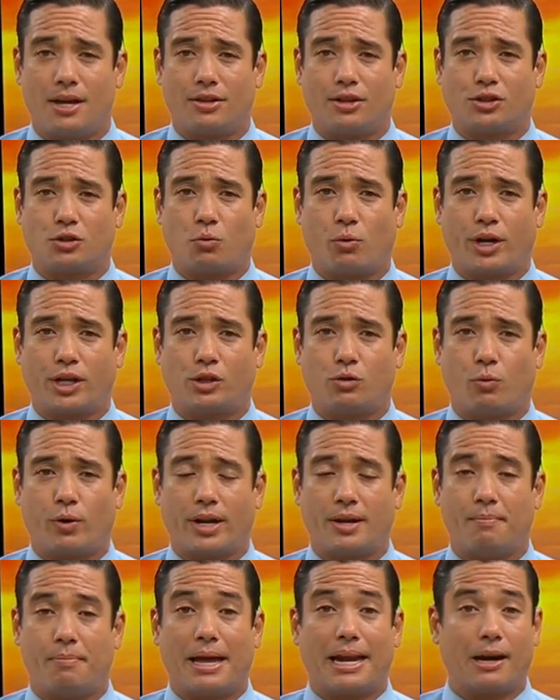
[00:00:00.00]
The
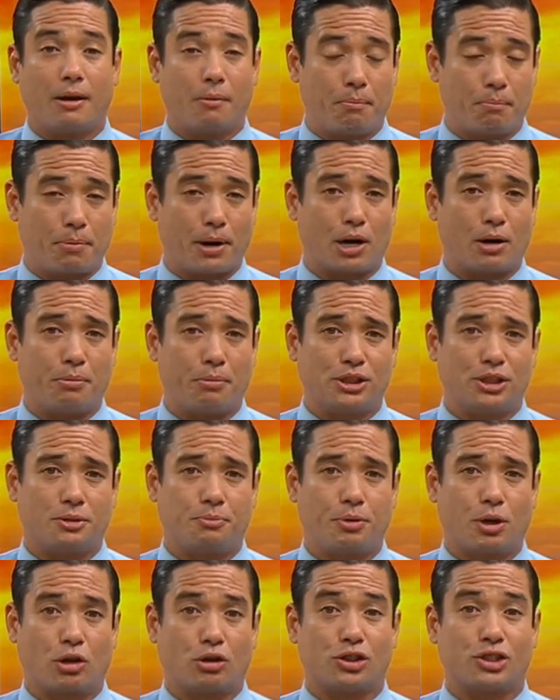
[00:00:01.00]
2020 Better
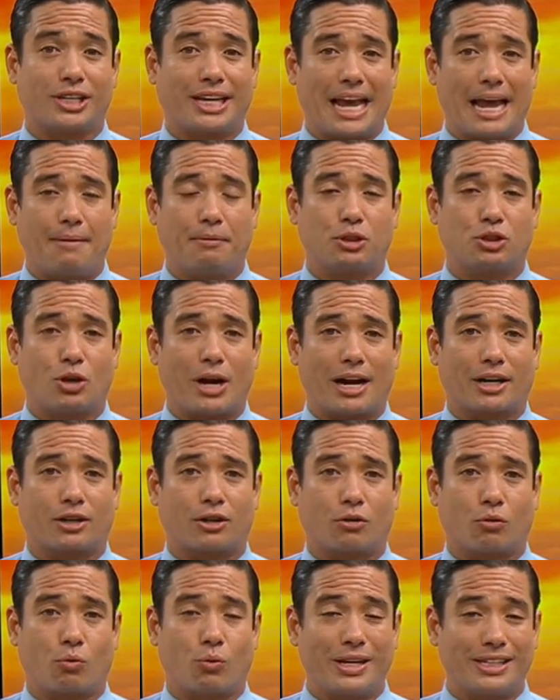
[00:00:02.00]
Business Bureau Scam
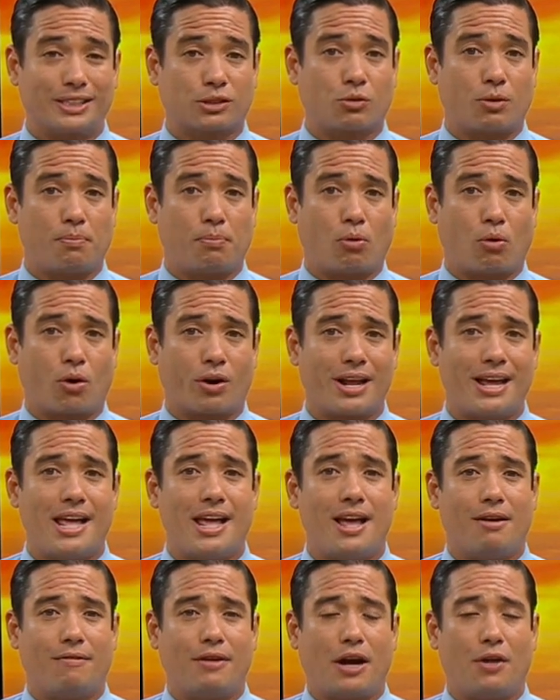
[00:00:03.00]
Tracker Risk Report
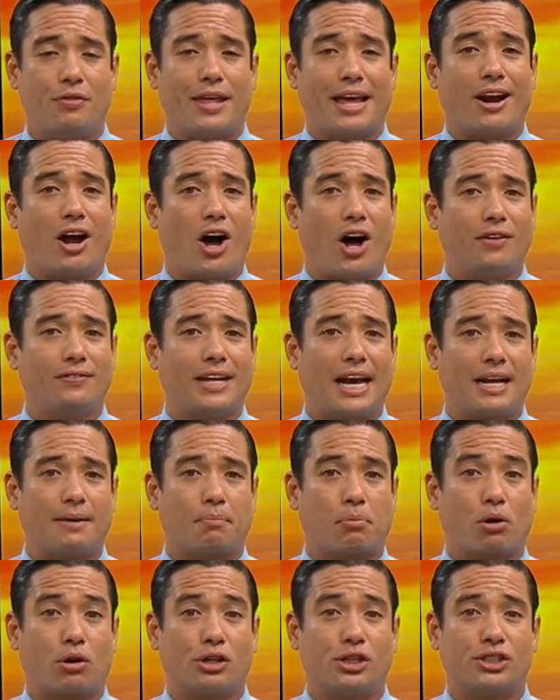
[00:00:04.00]
found that
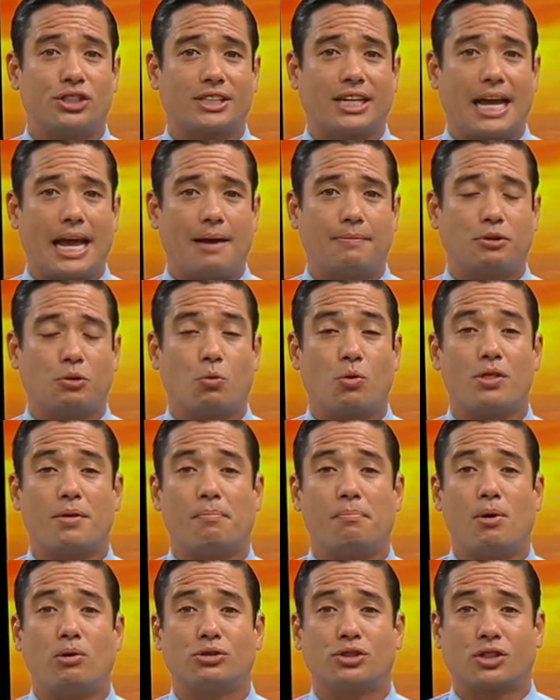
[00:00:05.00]
online purchase scams
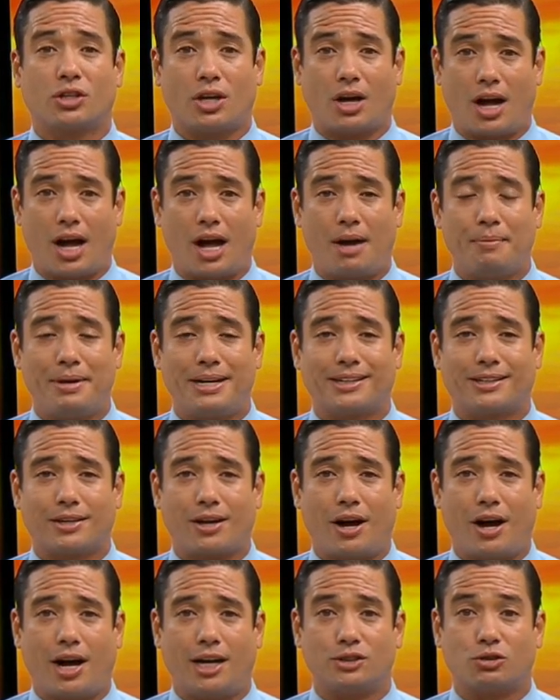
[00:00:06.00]
were the most
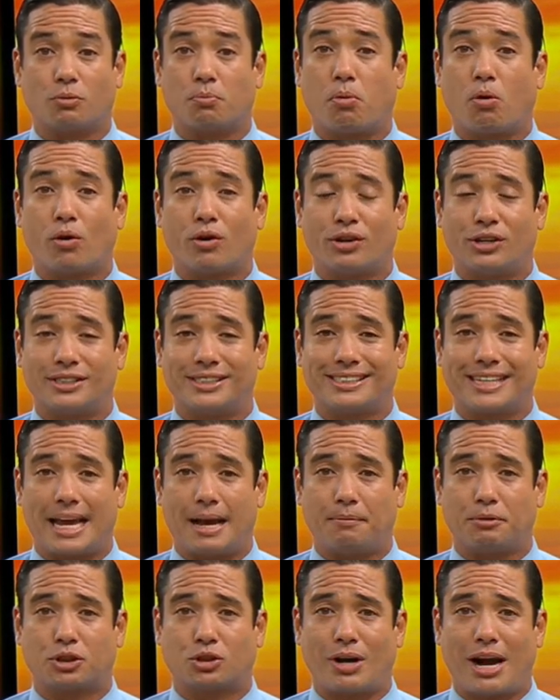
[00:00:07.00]
common cons reported to
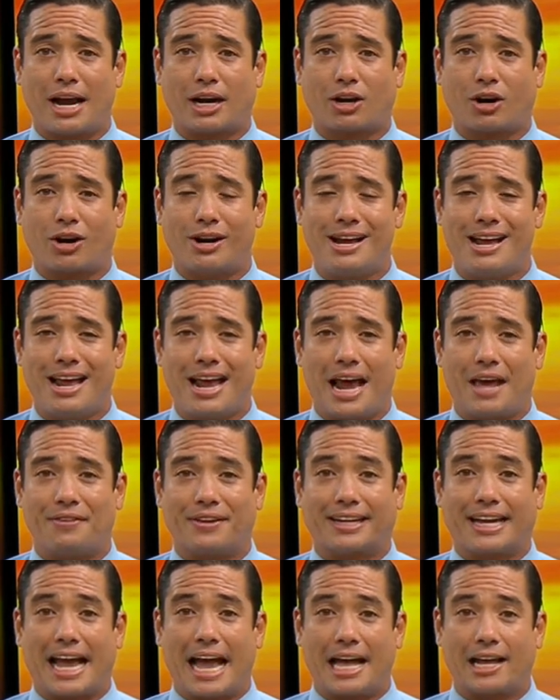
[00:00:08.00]
Scam Tracker
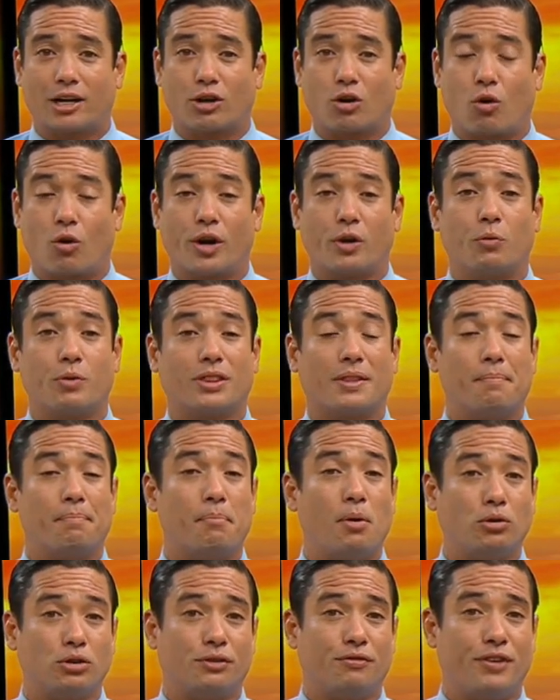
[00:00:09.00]
and the category with
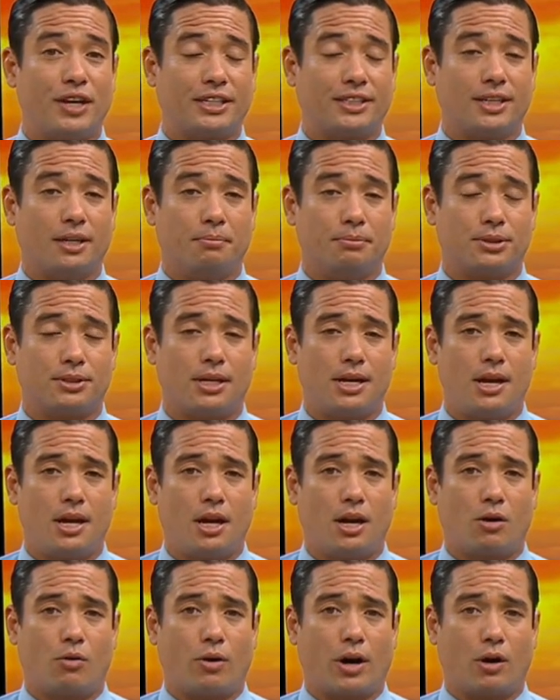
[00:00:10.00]
the most victims.
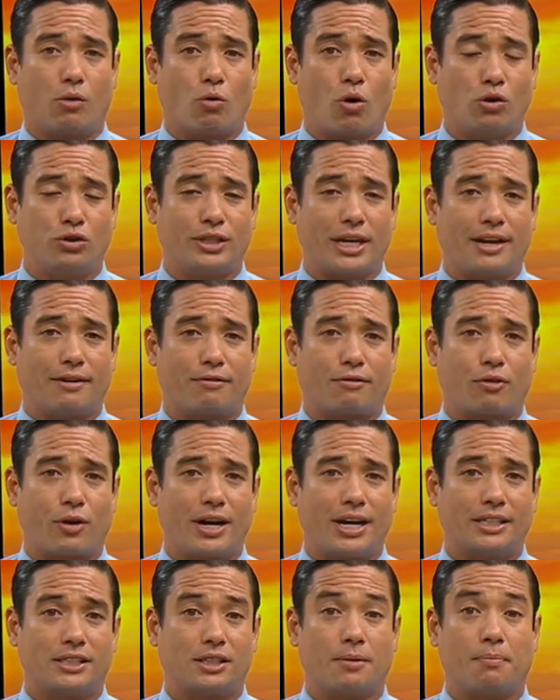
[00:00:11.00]
Right, Roseann
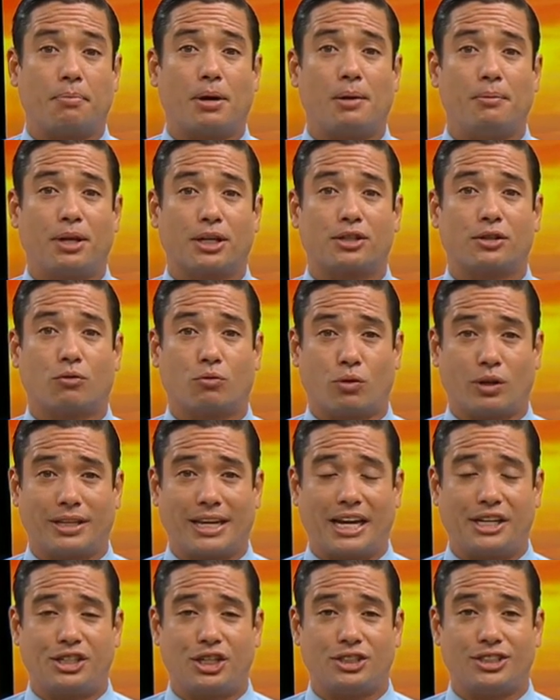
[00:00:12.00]
Freitas, the Public
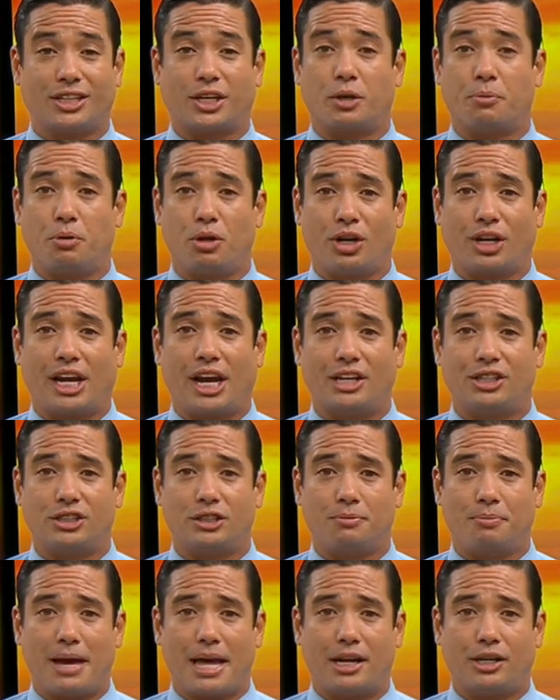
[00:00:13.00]
Relations and
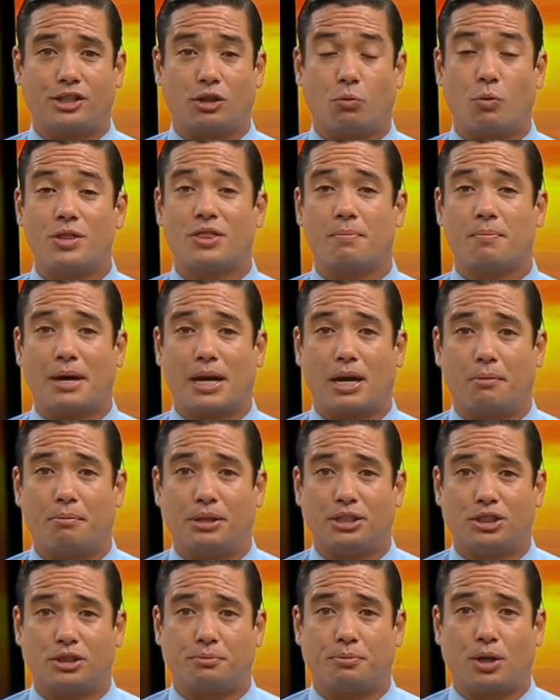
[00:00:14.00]
Communications Manager with the
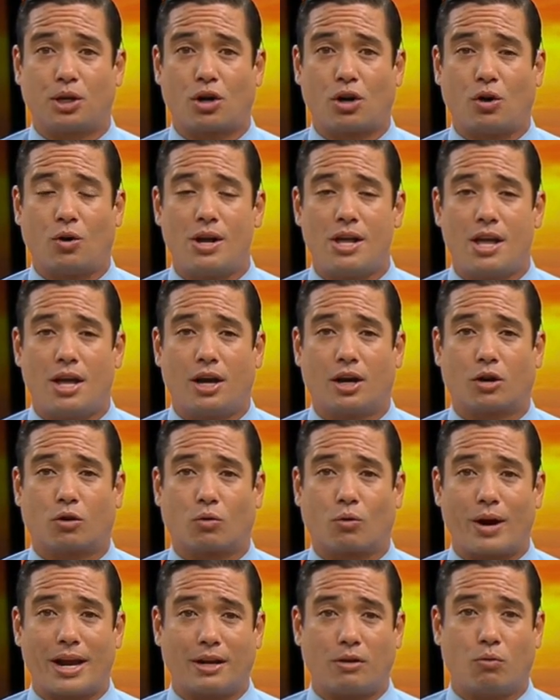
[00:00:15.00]
Better Business Bureau,
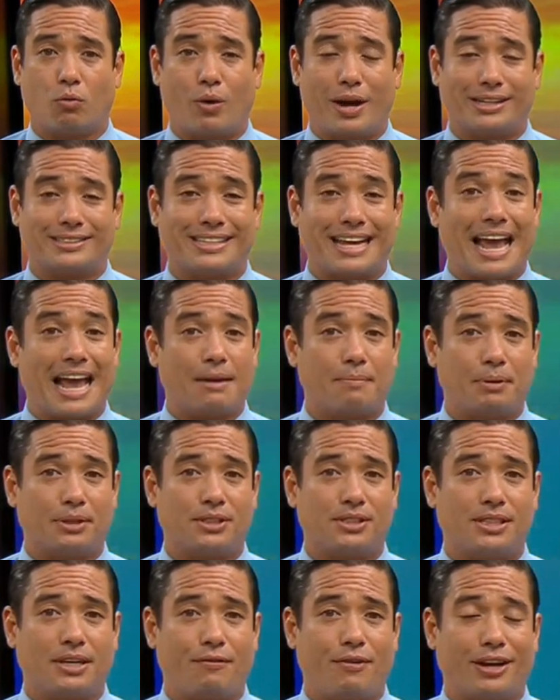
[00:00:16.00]
Great West
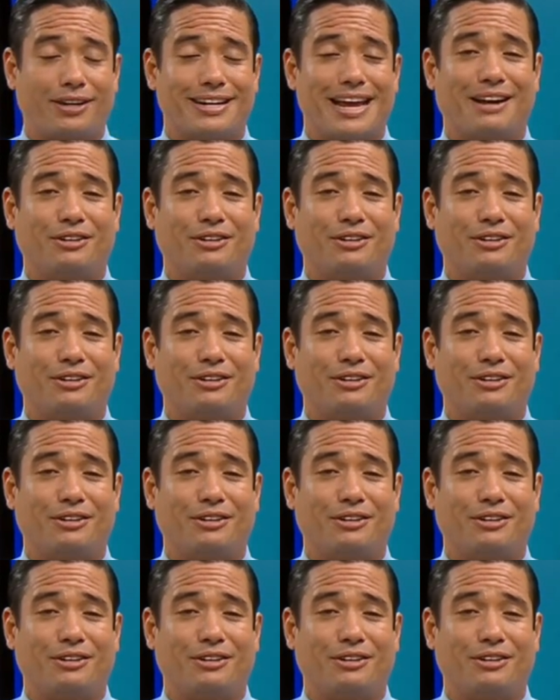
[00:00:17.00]
and Pacific,